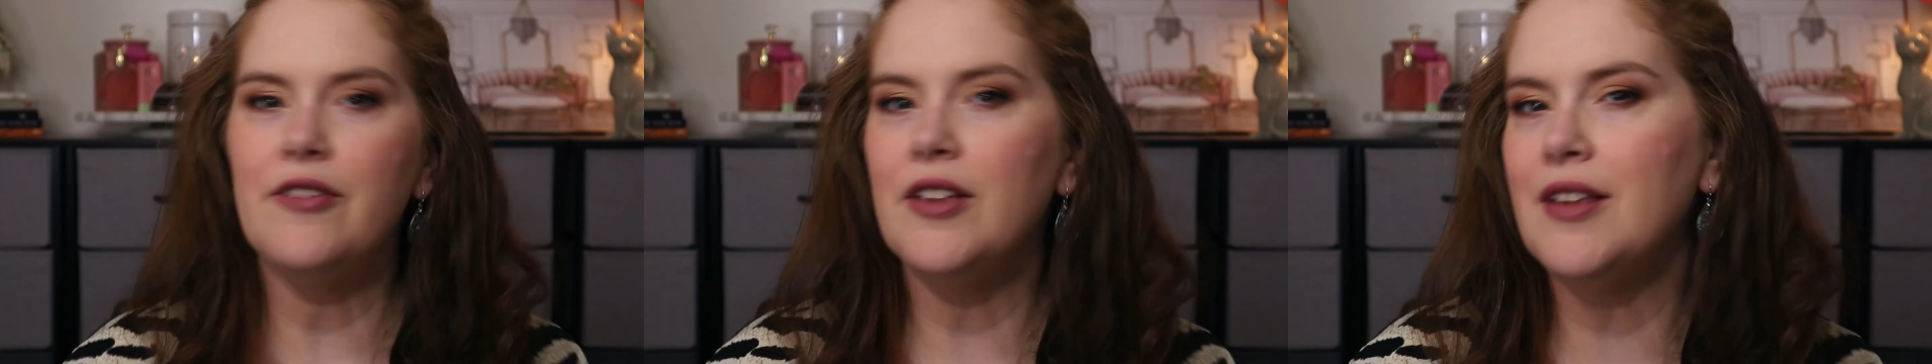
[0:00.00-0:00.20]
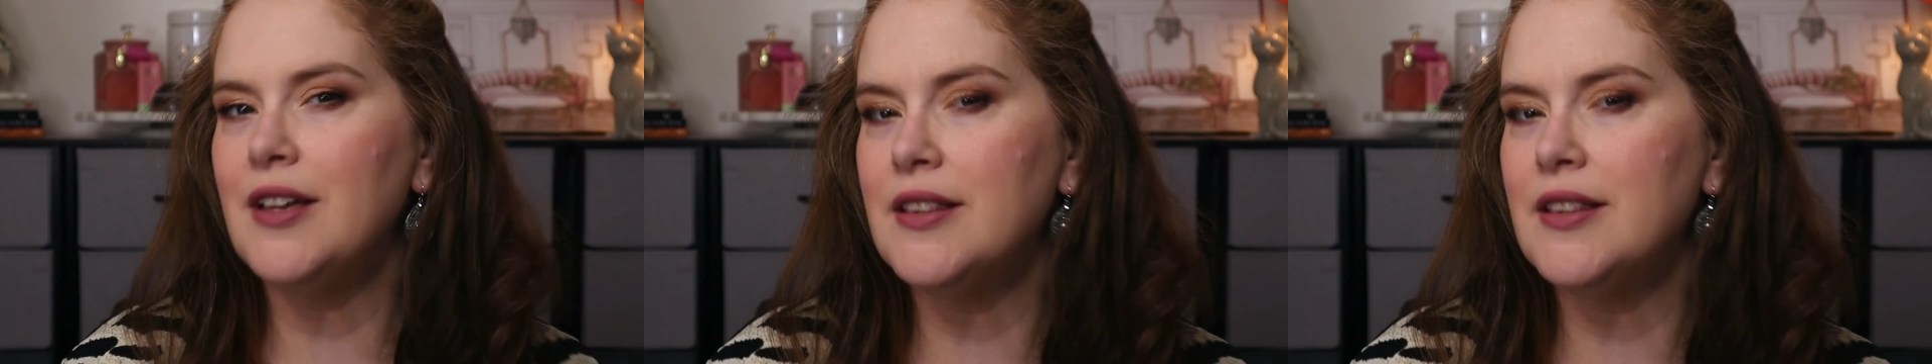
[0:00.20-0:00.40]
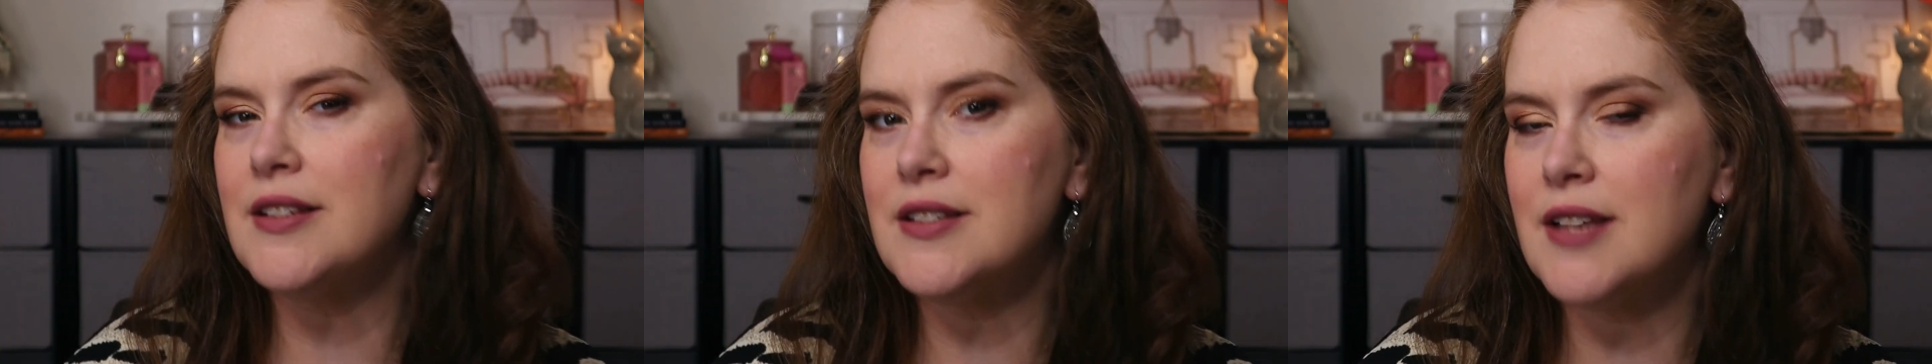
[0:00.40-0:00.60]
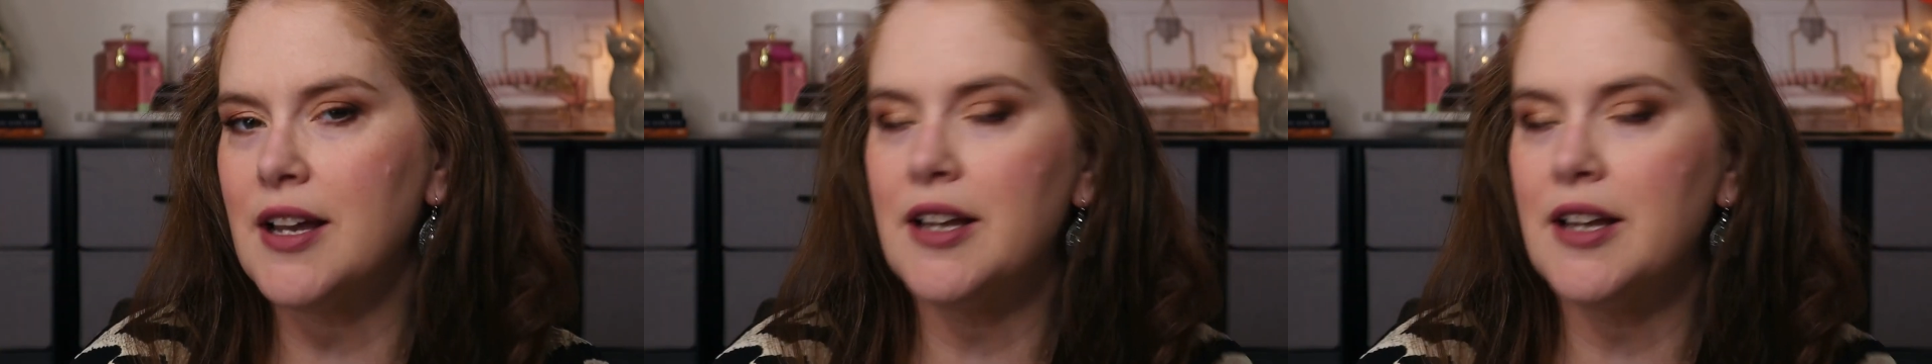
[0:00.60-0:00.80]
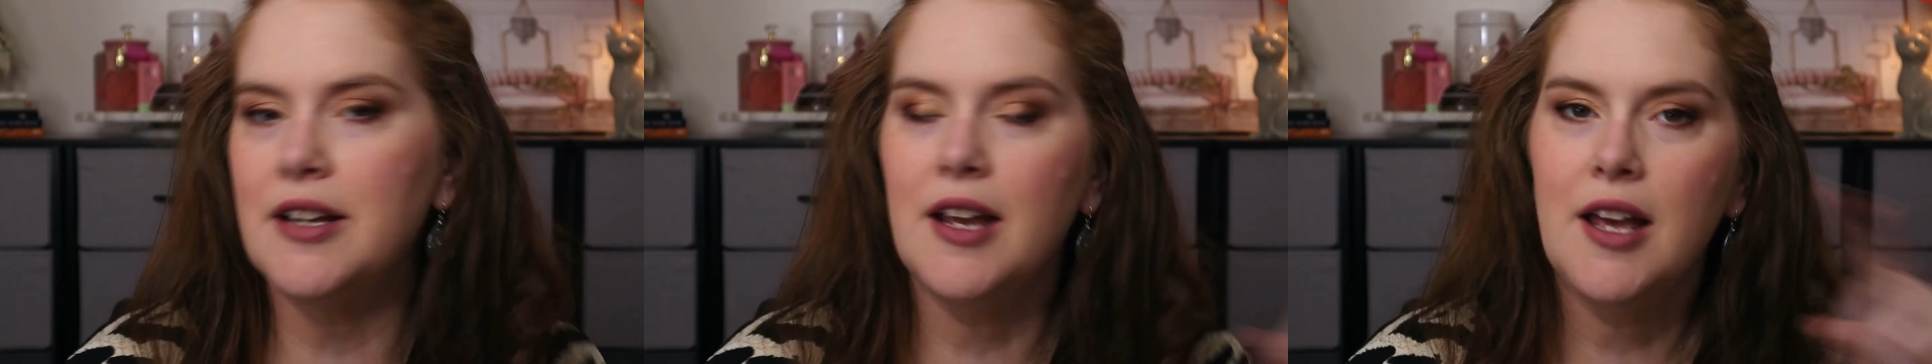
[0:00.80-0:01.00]
feel like the
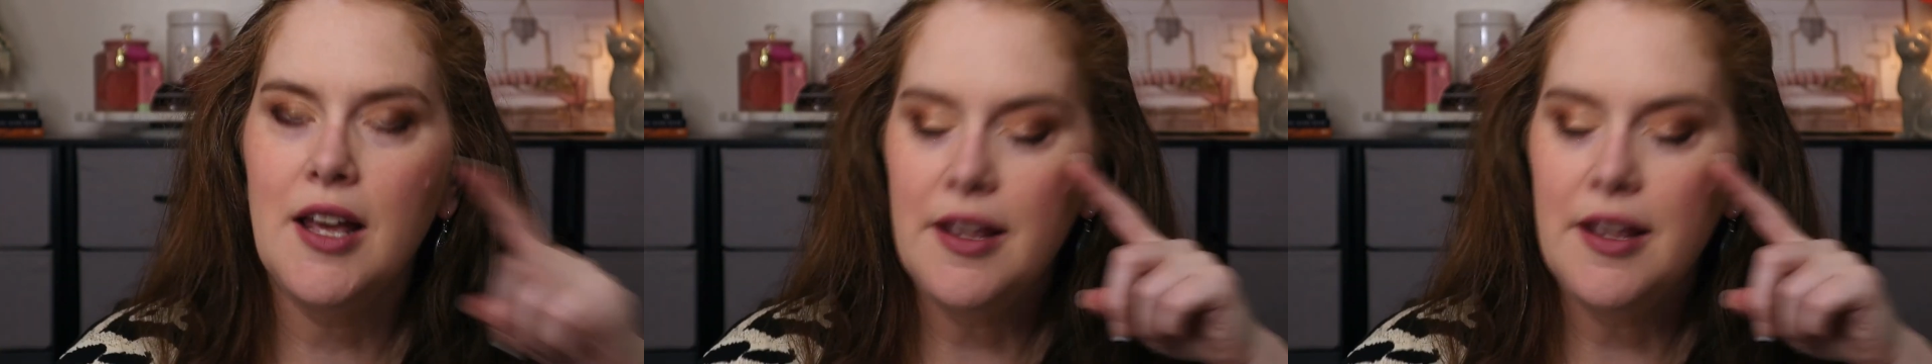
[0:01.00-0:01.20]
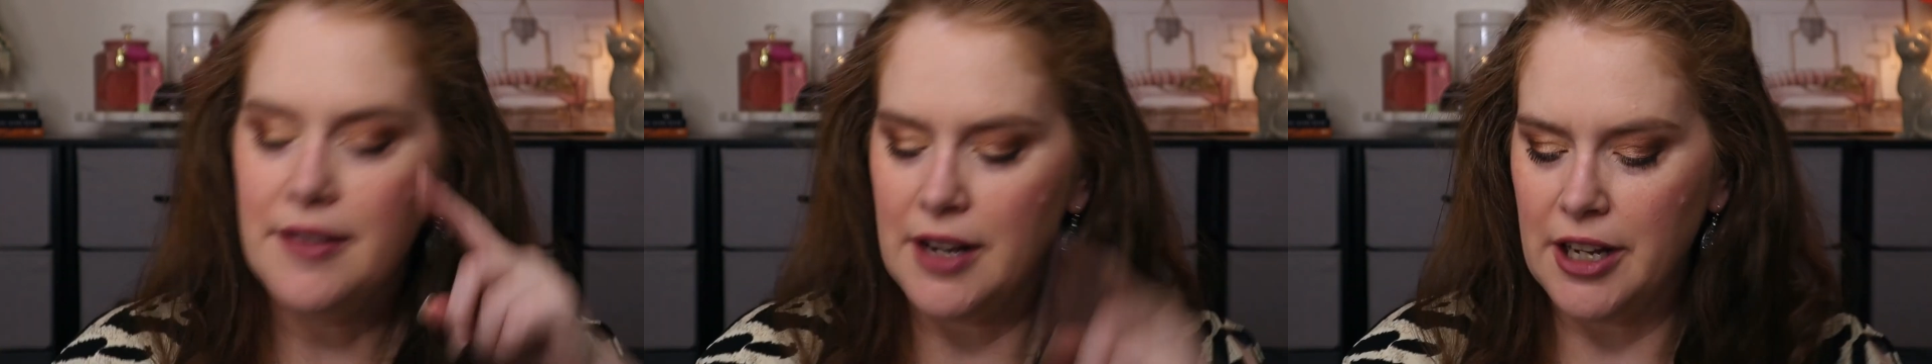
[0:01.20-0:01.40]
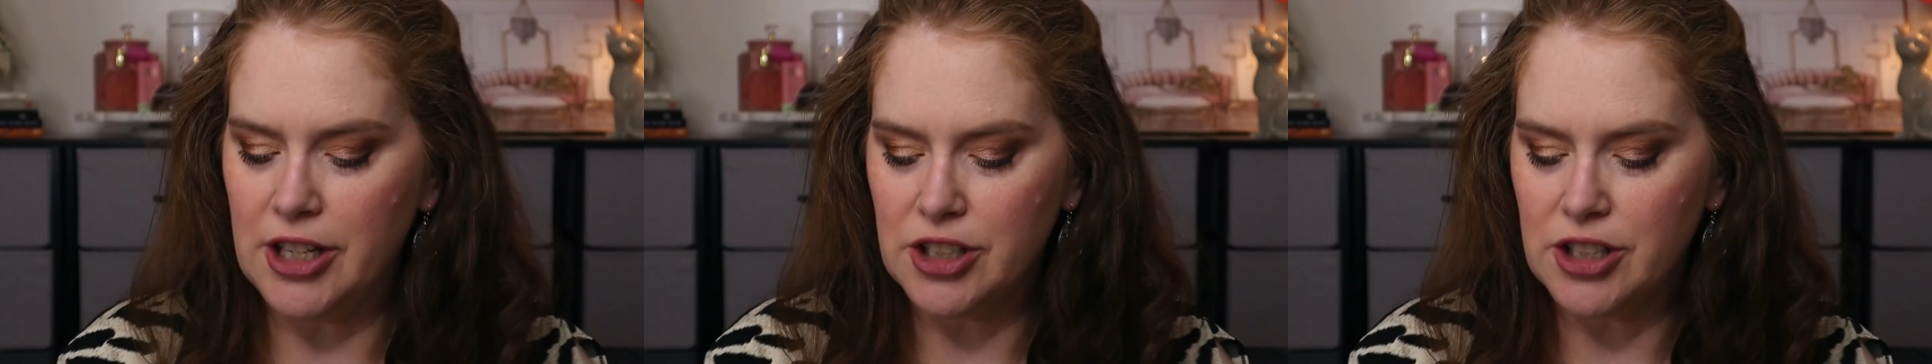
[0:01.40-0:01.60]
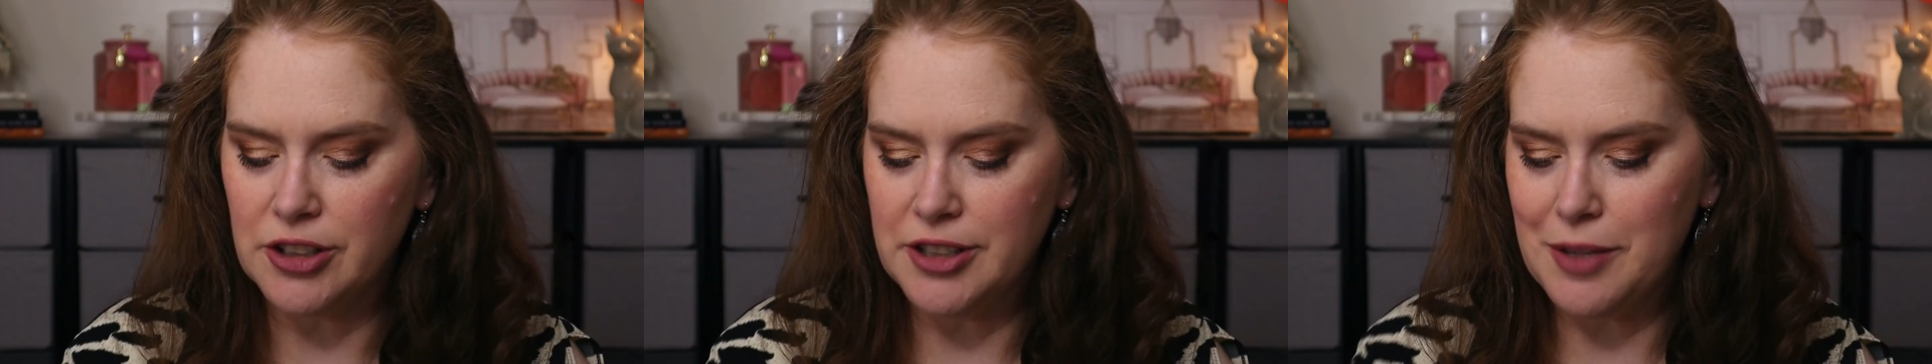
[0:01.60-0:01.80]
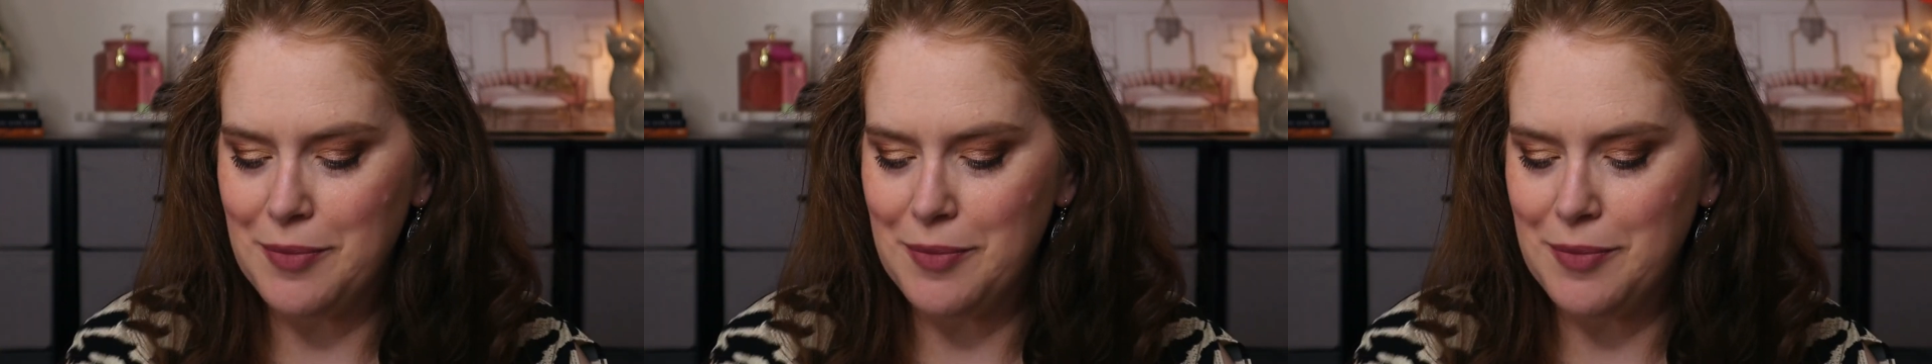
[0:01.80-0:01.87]
side that I curled